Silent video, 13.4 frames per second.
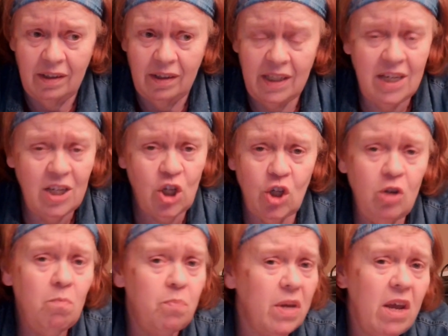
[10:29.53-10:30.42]
And it
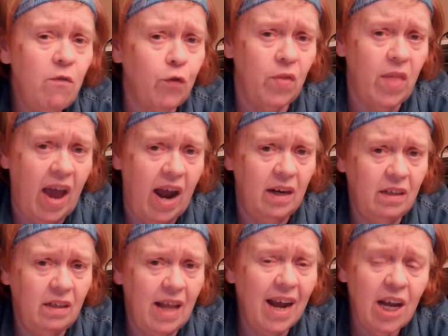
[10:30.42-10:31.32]
shouldn't be for that.
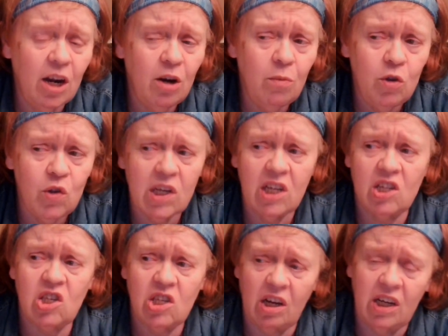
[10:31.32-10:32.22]
That kind of music
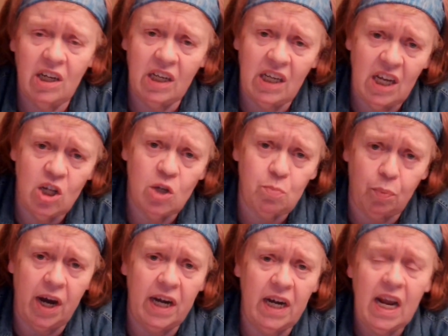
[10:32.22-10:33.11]
gets stuck in a kid's
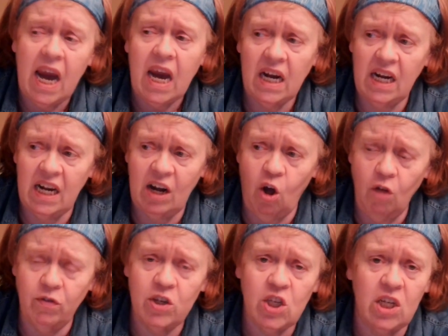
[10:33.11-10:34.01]
brain, and then
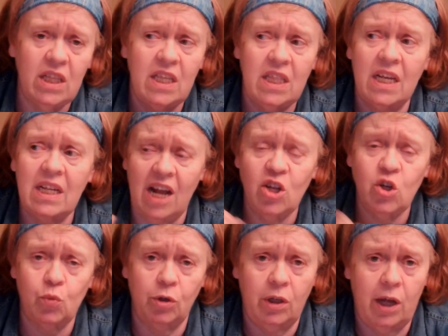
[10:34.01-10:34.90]
all of a sudden they think
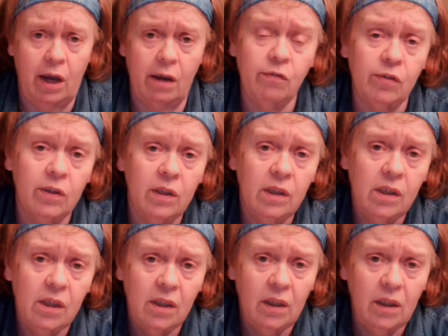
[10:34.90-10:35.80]
that's real life.
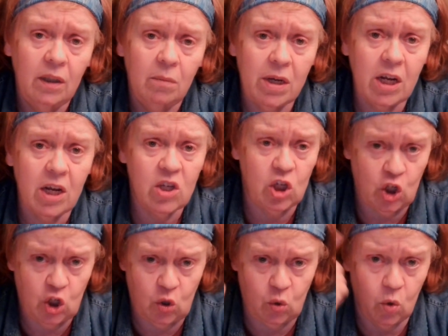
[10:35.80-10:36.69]
Because it
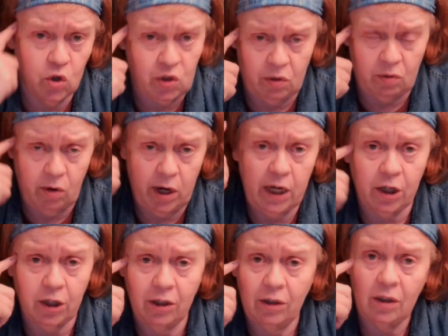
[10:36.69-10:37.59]
stores it right
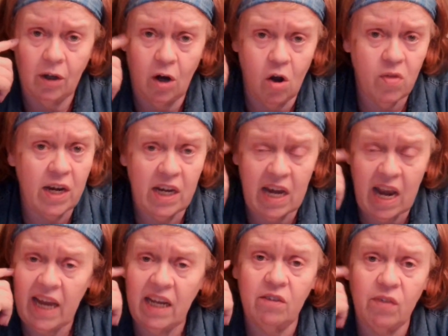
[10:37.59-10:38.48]
here. All that
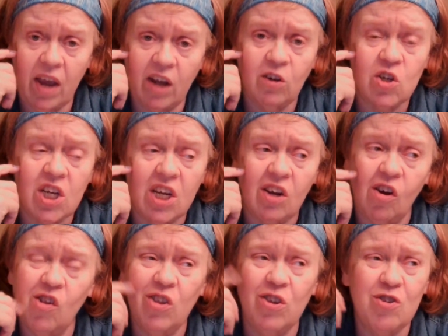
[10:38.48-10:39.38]
negative energy,
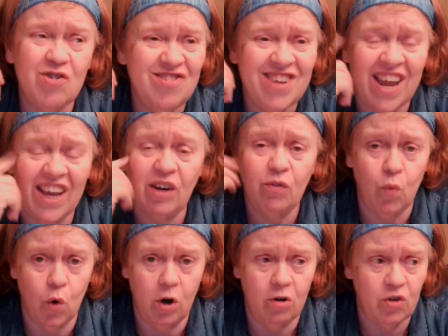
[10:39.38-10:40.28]
all those negative
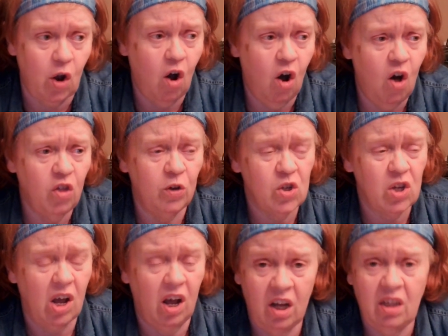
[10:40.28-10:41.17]
words, all
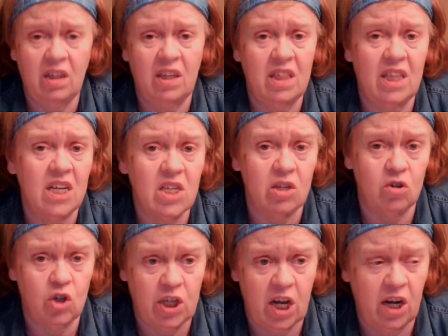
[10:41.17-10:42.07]
those ugly things that
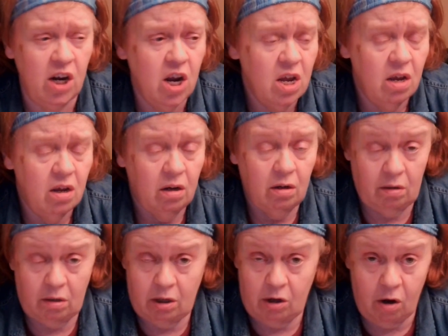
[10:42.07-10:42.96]
are said,
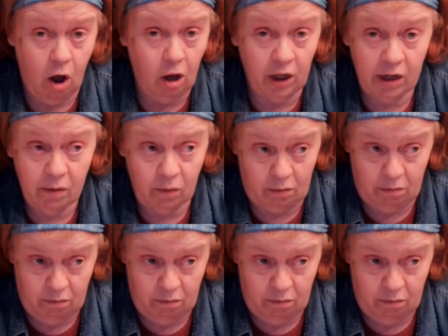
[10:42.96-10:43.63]
calling